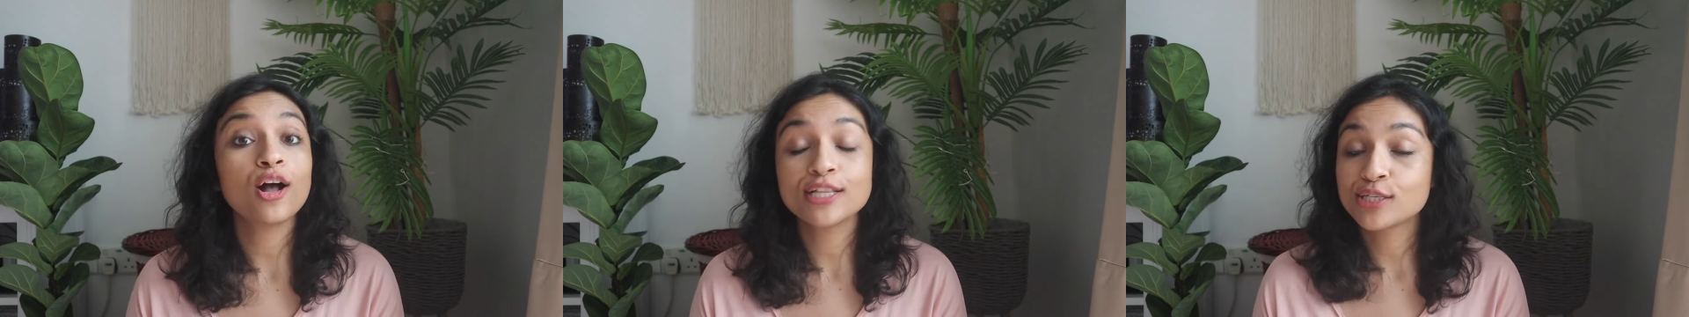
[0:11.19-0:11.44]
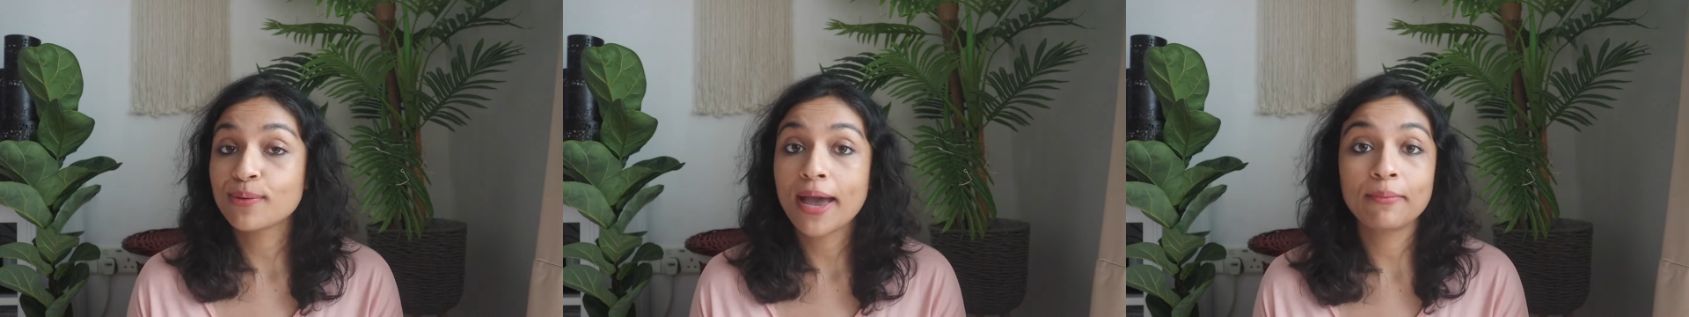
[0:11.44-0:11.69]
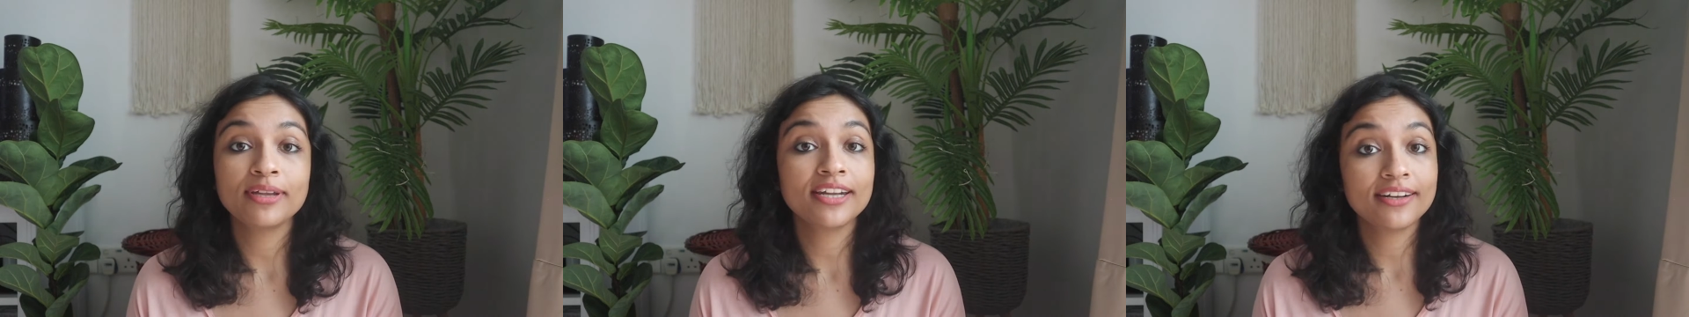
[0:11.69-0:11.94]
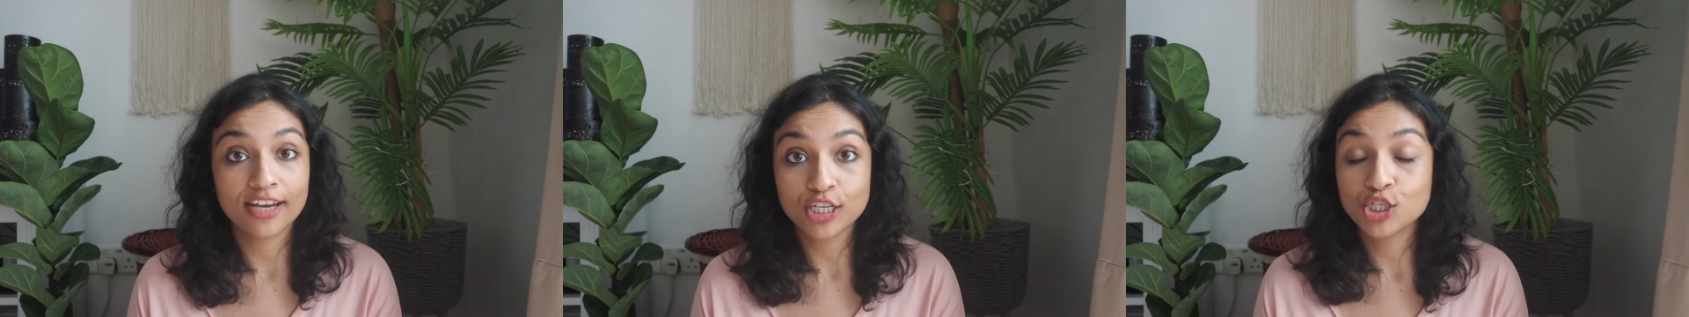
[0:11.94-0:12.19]
Also, I'm in
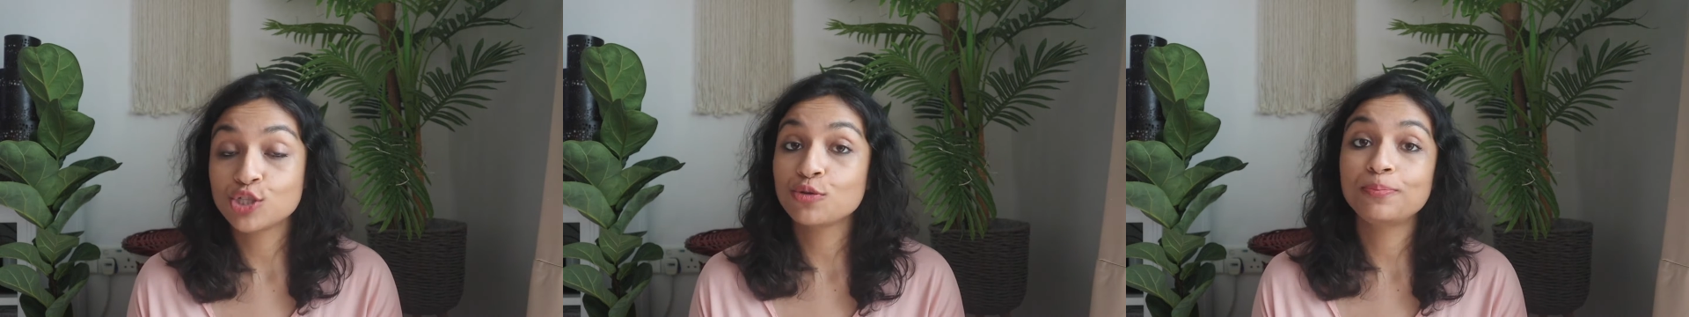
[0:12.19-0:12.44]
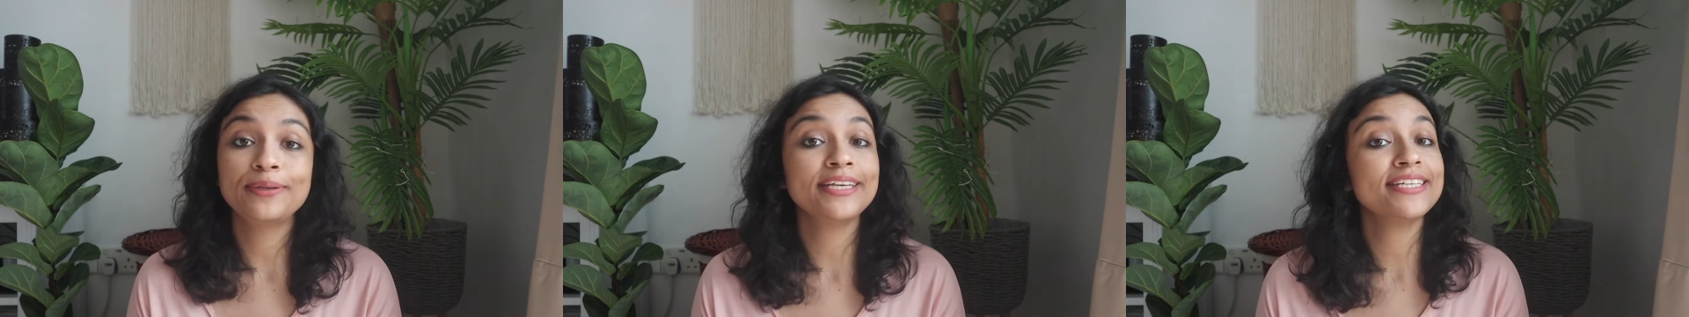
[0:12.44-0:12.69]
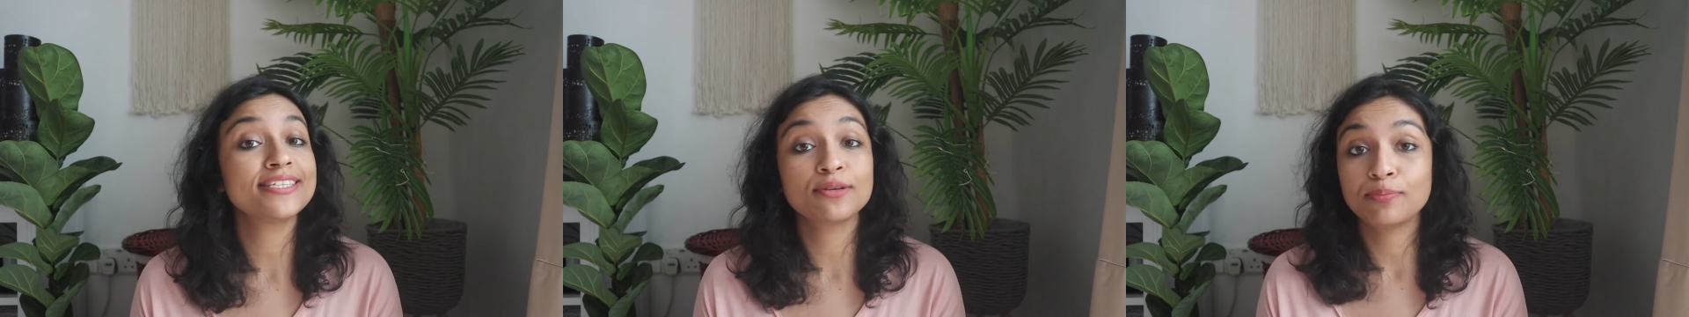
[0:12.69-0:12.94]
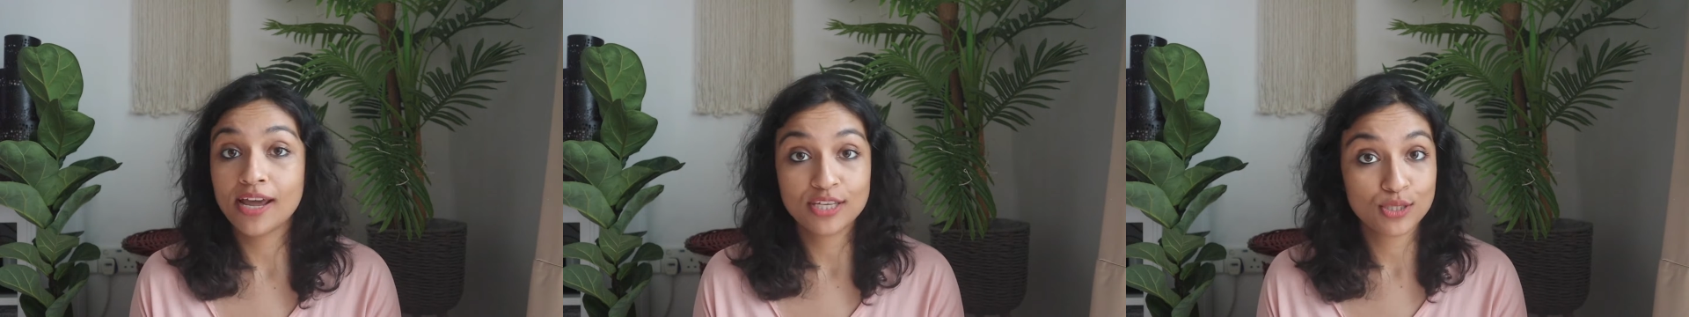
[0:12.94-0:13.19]
a rush, so please
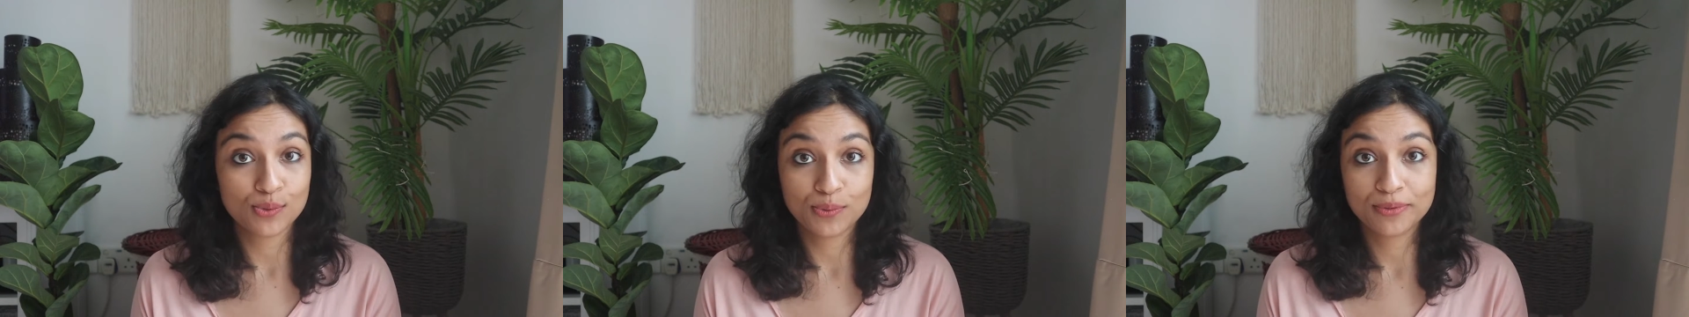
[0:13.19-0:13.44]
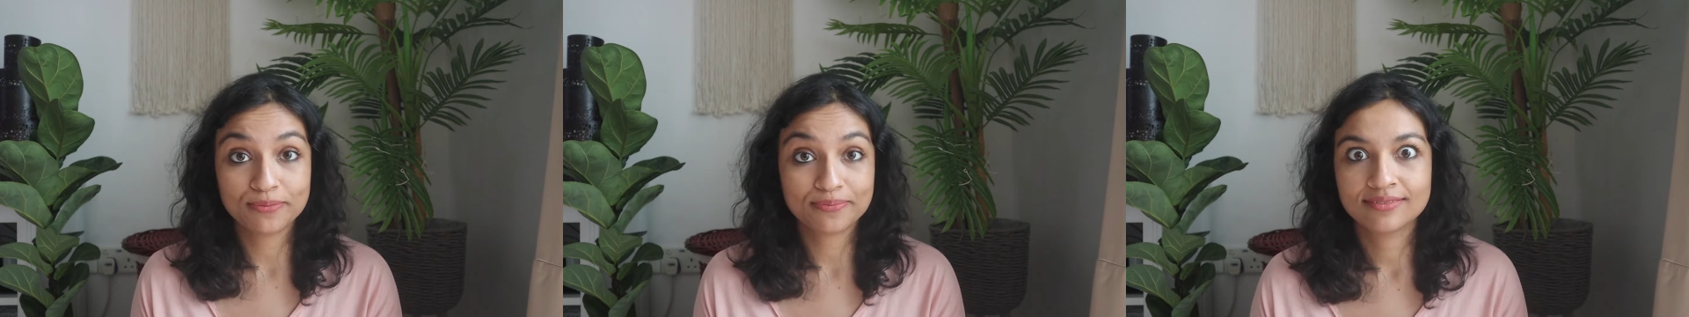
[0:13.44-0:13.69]
reply soon.